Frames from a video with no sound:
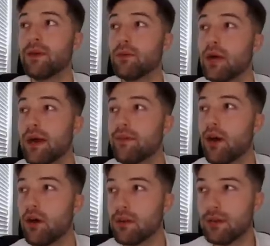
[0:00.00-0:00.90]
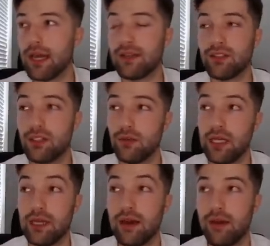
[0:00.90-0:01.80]
We'll have all of that soon
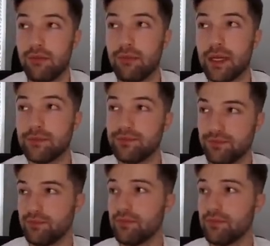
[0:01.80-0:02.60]
enough, but